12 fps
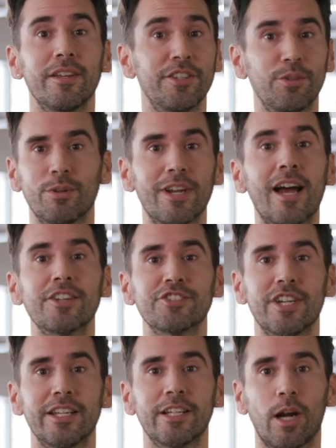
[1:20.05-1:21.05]
that you are not
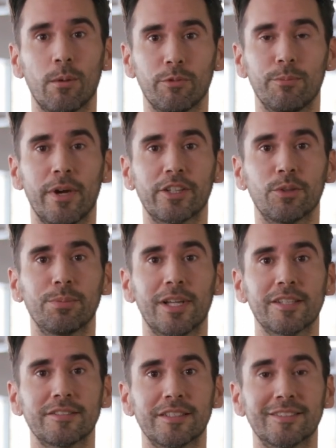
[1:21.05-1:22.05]
shedding harmful
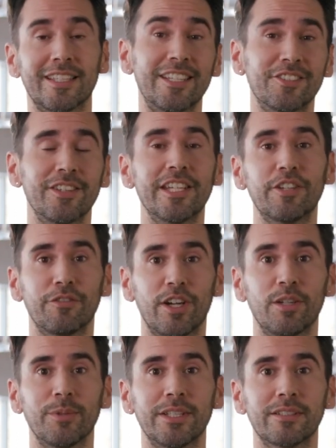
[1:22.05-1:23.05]
microplastics into the
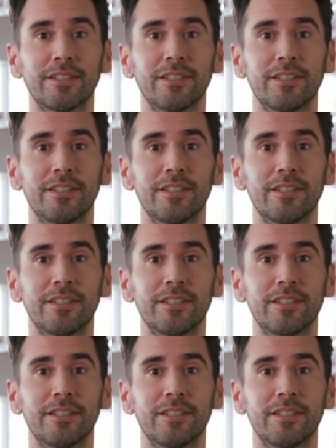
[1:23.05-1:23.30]
environment.